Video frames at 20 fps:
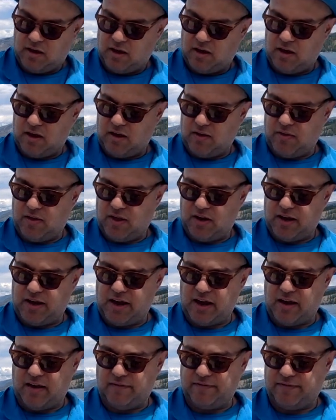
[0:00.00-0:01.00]
And then I
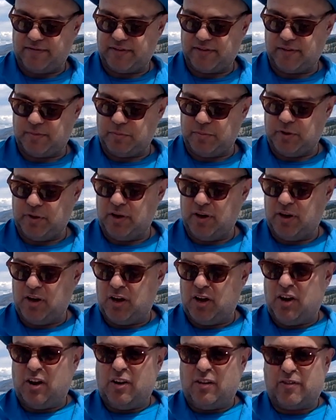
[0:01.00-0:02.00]
have some
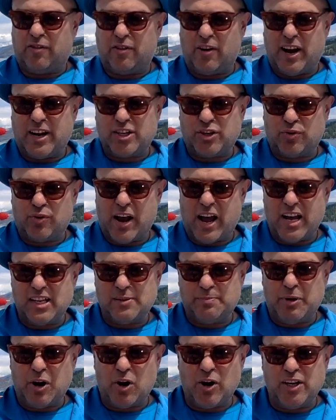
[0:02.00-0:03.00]
fresh
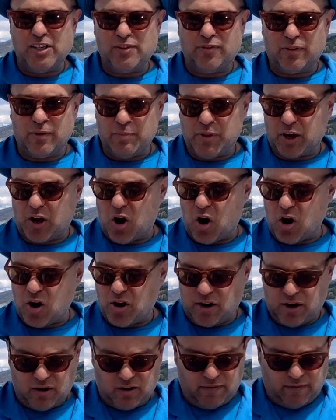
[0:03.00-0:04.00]
raspberries from the
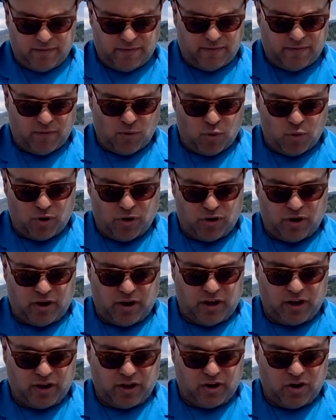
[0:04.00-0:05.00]
garden for
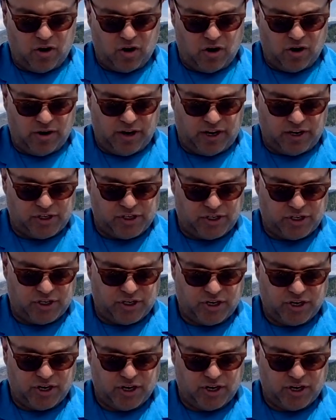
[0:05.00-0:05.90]
garnish.